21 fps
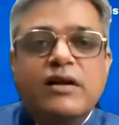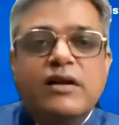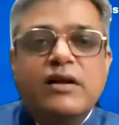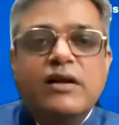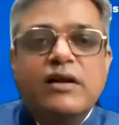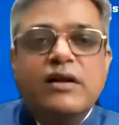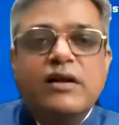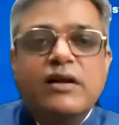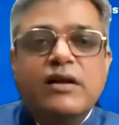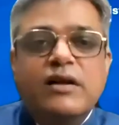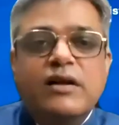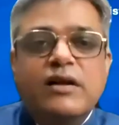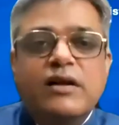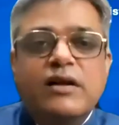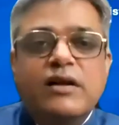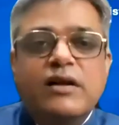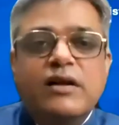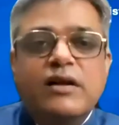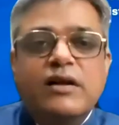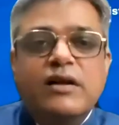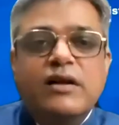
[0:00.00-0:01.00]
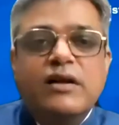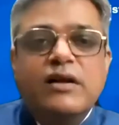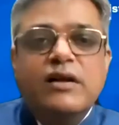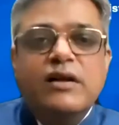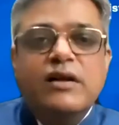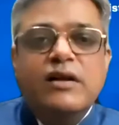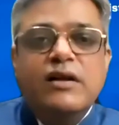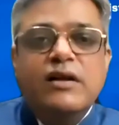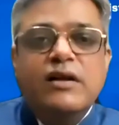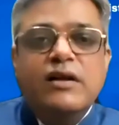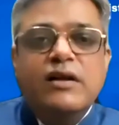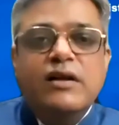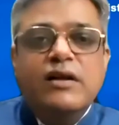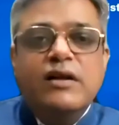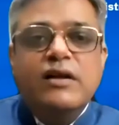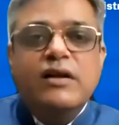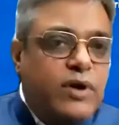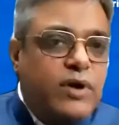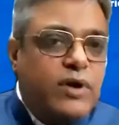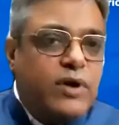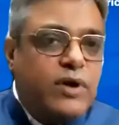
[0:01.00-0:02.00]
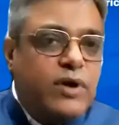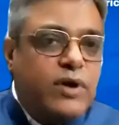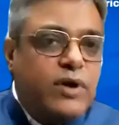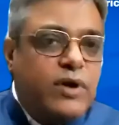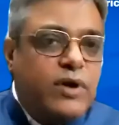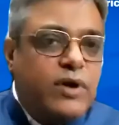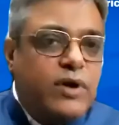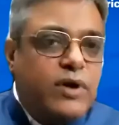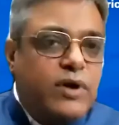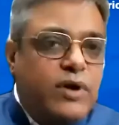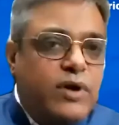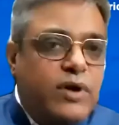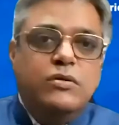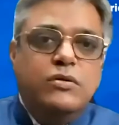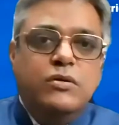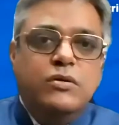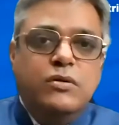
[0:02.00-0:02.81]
comes from your club. You never know.